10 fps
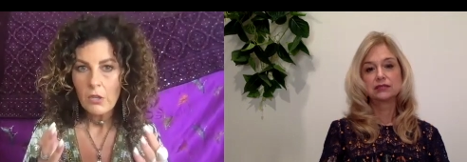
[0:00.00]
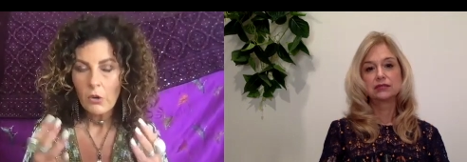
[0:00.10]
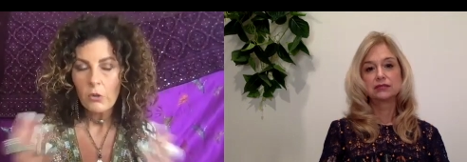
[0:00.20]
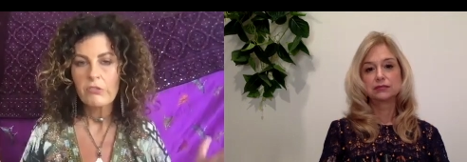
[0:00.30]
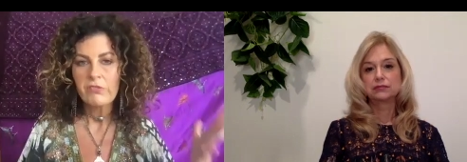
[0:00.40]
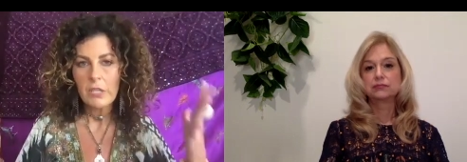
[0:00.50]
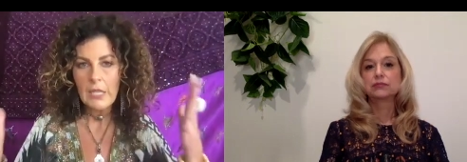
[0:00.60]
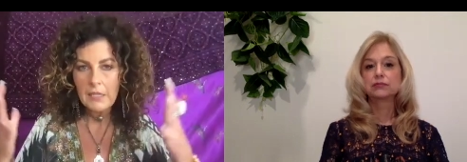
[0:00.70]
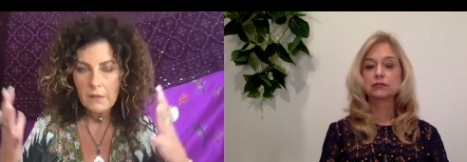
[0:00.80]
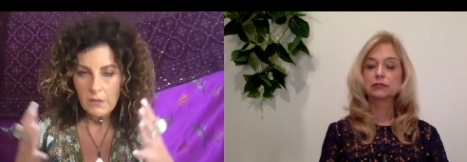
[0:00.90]
Speaker 1: or you feel
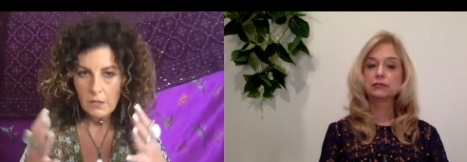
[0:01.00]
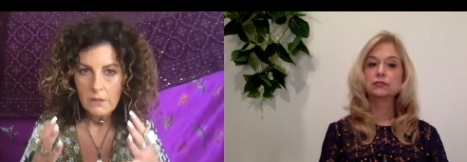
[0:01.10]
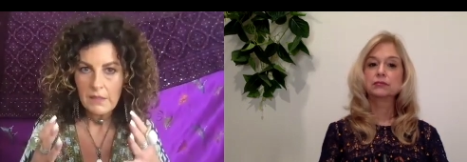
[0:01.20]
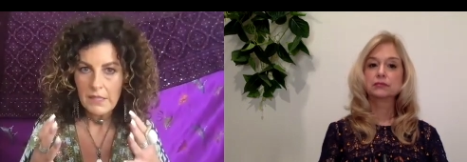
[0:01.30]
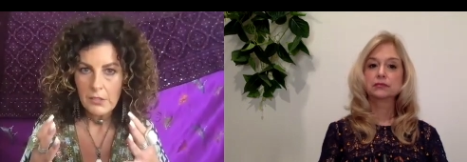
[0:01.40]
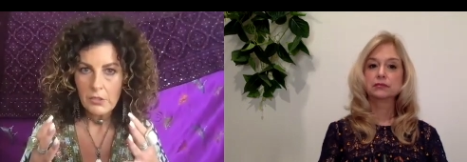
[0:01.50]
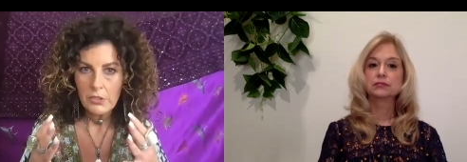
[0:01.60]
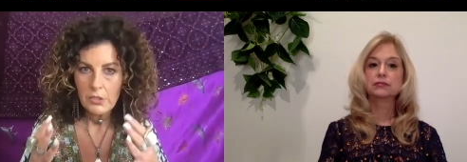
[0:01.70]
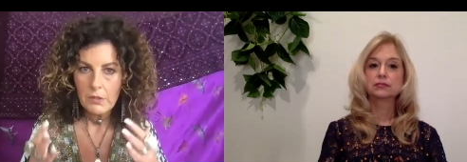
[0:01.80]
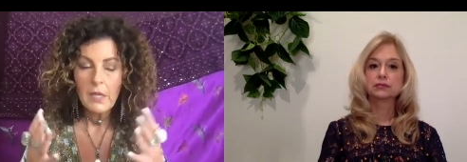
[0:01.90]
like it's mm-hmm. closing in on
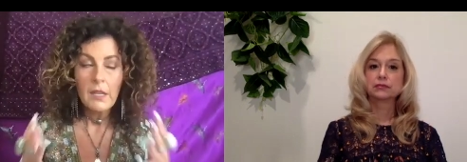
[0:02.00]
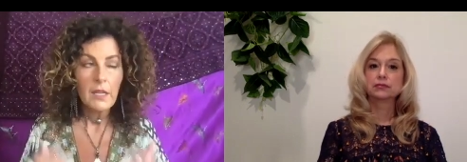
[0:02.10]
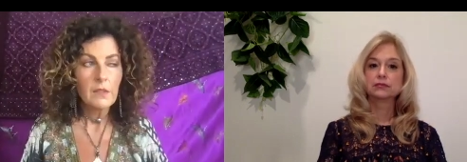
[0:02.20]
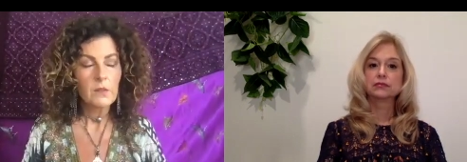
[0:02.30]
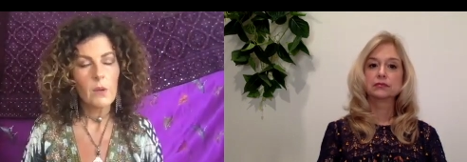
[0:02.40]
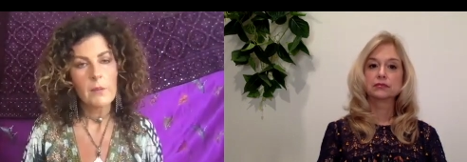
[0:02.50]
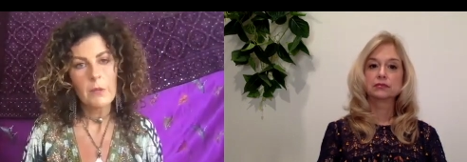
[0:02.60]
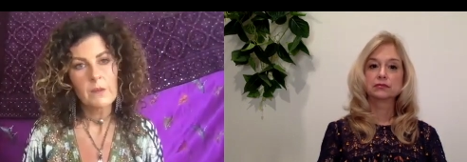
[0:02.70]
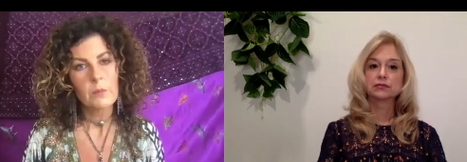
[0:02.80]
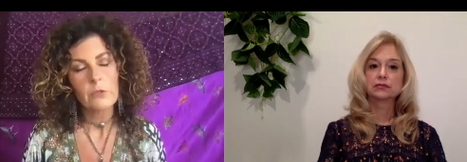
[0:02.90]
you it's quite
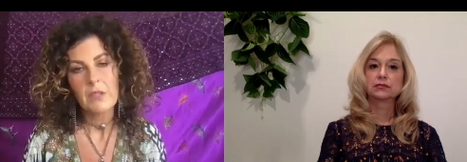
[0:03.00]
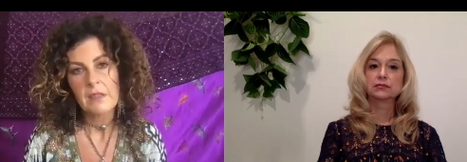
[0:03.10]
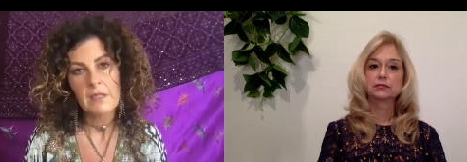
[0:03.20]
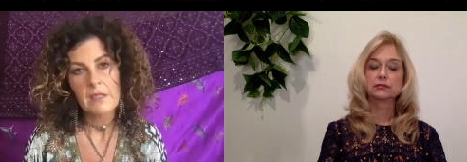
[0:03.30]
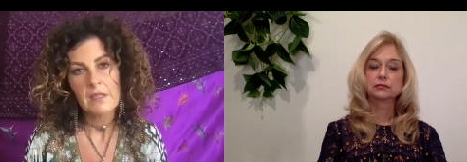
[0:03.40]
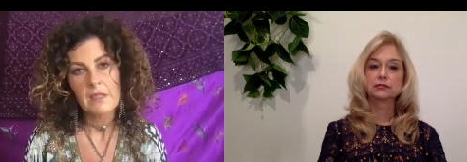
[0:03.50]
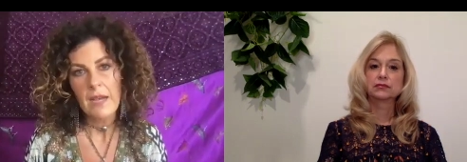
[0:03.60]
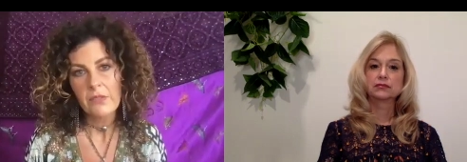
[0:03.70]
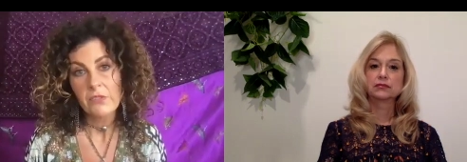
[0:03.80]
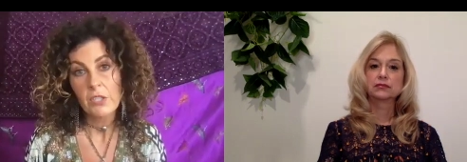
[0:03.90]
possible that there's a
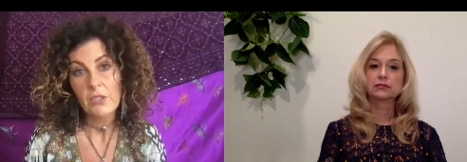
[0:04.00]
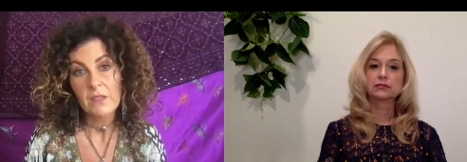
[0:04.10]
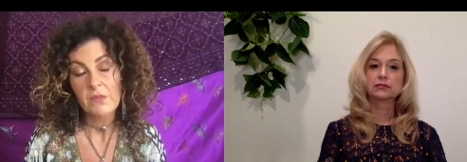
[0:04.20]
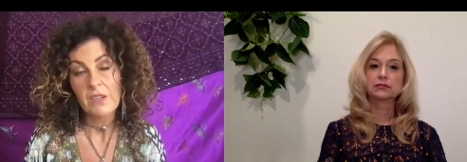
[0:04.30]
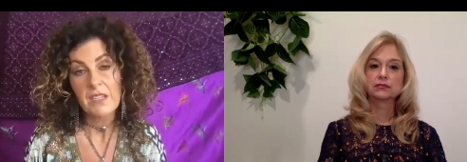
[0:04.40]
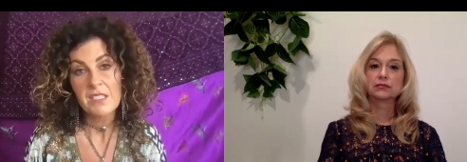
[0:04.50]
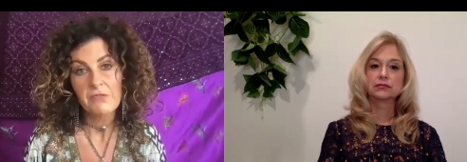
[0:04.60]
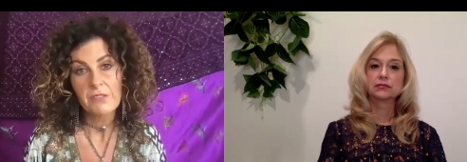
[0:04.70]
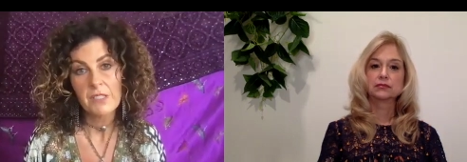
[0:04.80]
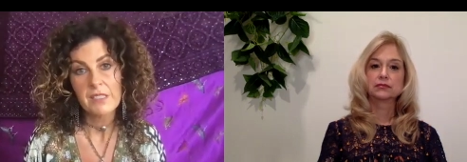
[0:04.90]
path for you that's very
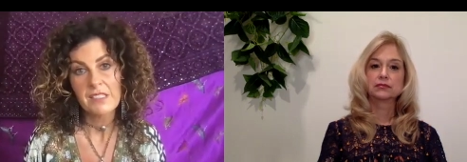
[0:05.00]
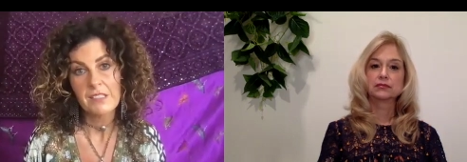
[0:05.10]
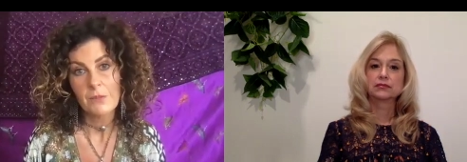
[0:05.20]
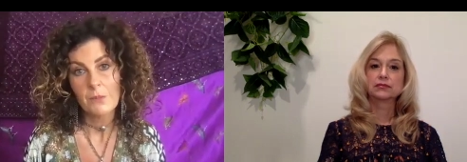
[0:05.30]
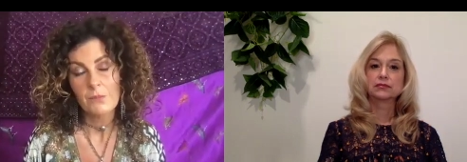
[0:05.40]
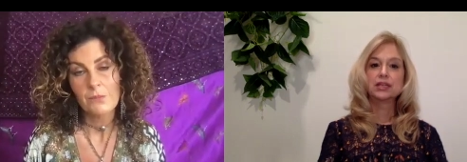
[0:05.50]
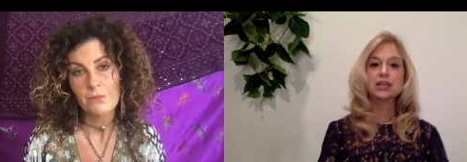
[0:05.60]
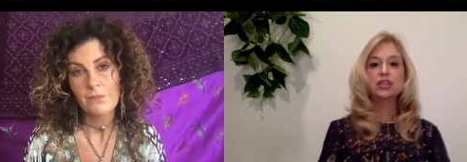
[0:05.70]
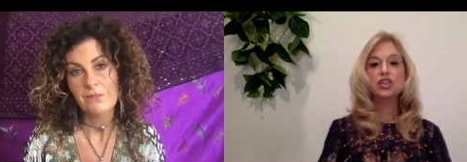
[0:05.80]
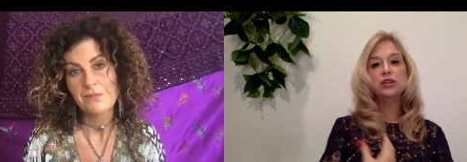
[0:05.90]
different
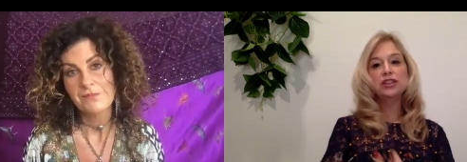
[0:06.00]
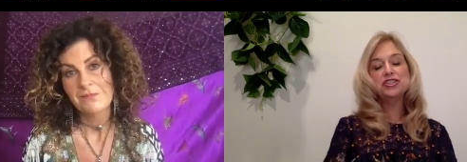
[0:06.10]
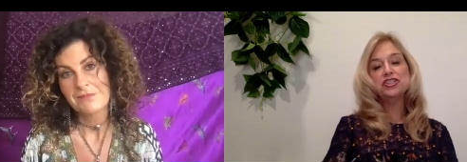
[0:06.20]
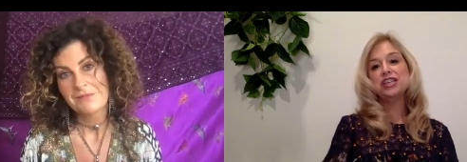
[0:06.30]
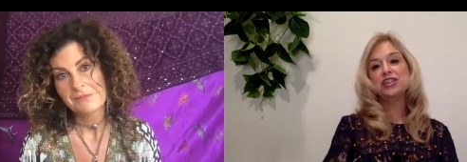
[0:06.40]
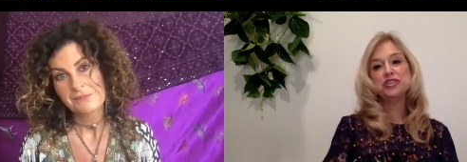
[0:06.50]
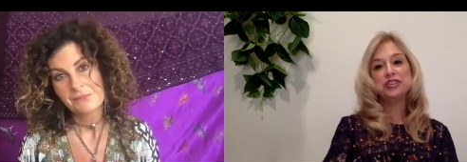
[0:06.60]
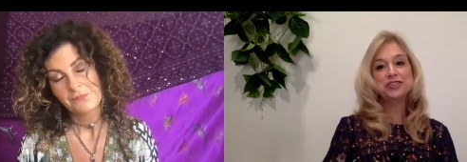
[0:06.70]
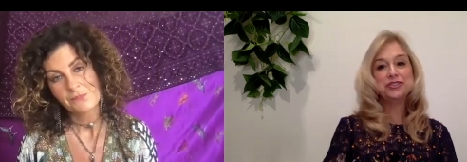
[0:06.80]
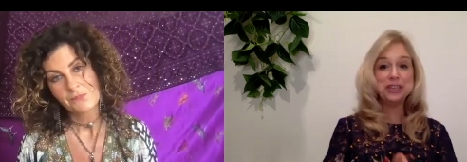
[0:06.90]
Speaker 2: so in listening
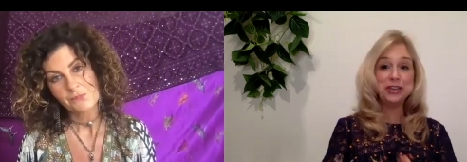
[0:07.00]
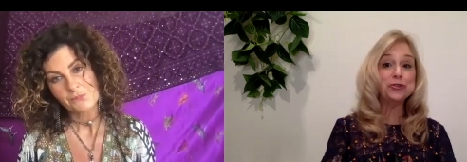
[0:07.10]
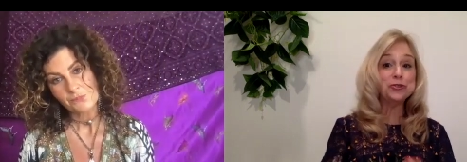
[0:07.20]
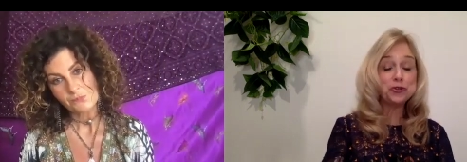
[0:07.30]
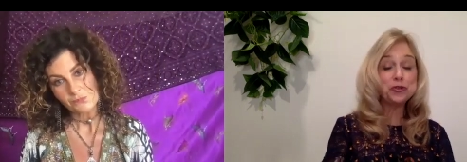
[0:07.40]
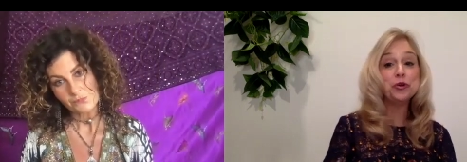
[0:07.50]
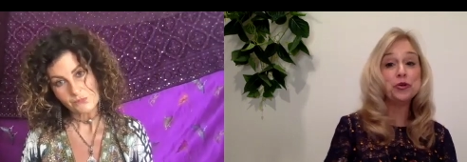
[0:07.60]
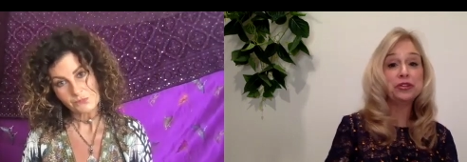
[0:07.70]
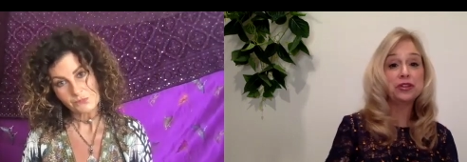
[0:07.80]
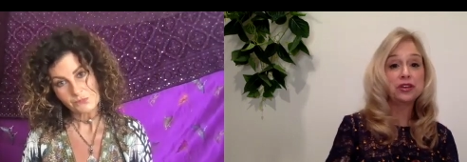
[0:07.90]
to this inner
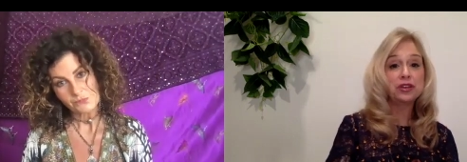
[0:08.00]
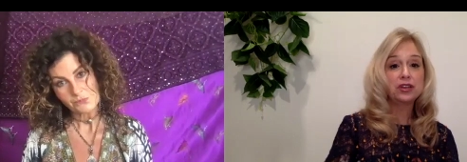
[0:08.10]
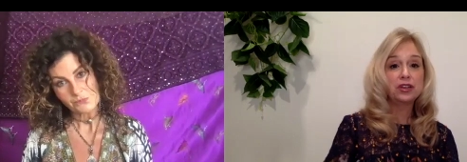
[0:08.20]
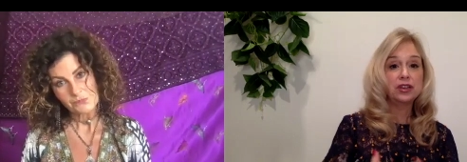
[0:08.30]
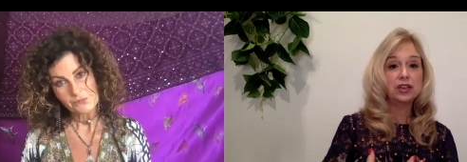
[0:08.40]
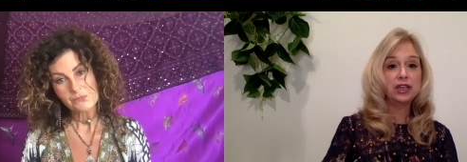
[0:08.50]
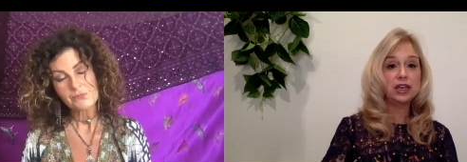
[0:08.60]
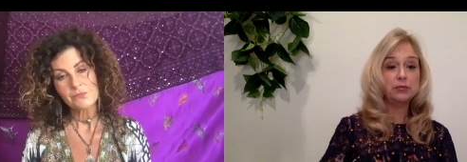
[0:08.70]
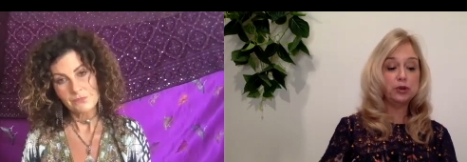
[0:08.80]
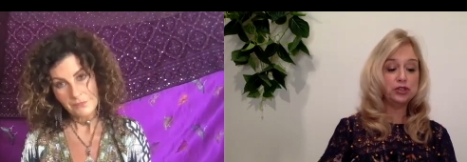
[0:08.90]
truth
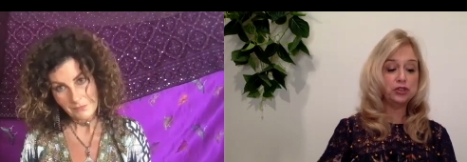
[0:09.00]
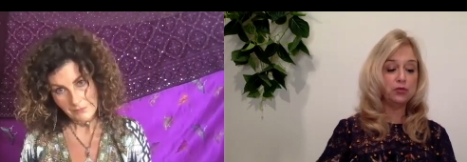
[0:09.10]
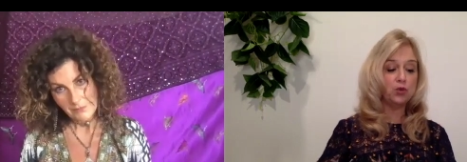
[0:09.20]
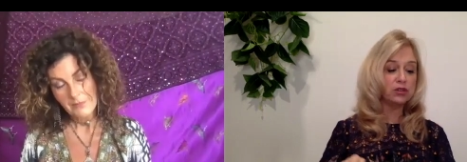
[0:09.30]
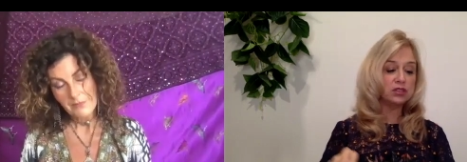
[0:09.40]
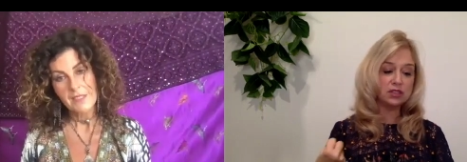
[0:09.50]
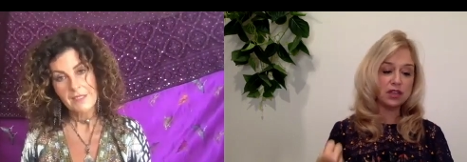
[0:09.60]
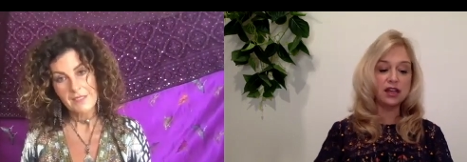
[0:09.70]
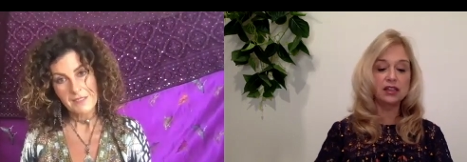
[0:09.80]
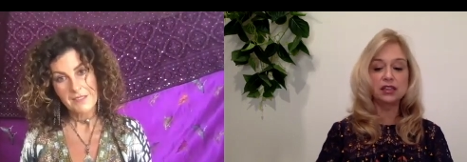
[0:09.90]
can put you more
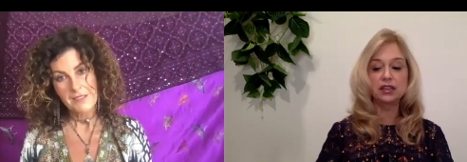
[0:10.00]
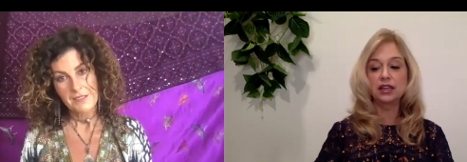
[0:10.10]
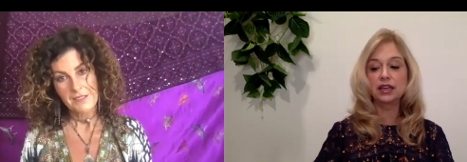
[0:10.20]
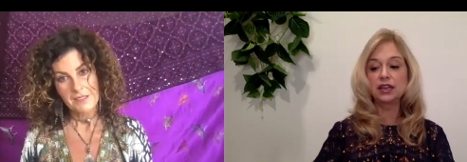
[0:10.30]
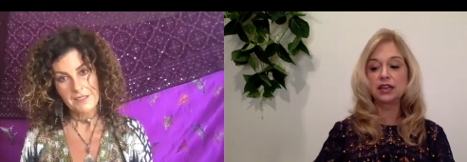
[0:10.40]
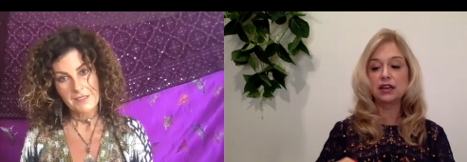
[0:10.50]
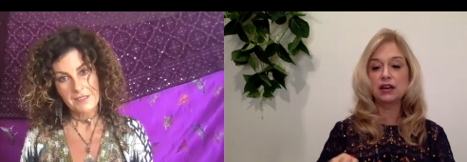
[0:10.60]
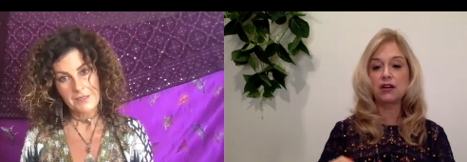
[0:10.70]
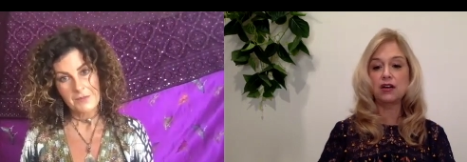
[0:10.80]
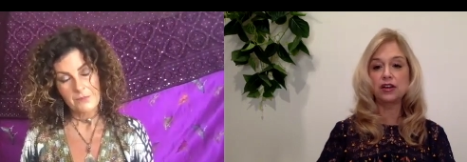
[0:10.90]
solidly
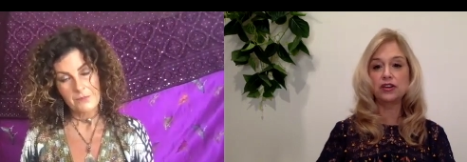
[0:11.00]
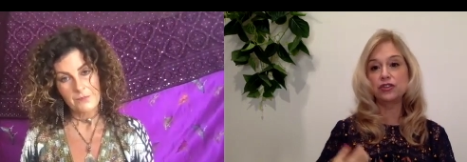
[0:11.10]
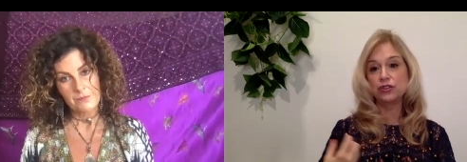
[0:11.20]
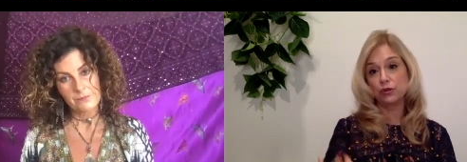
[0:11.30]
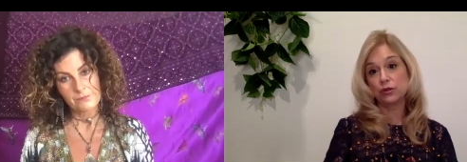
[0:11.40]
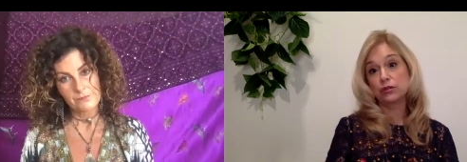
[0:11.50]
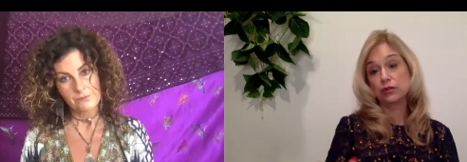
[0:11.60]
on your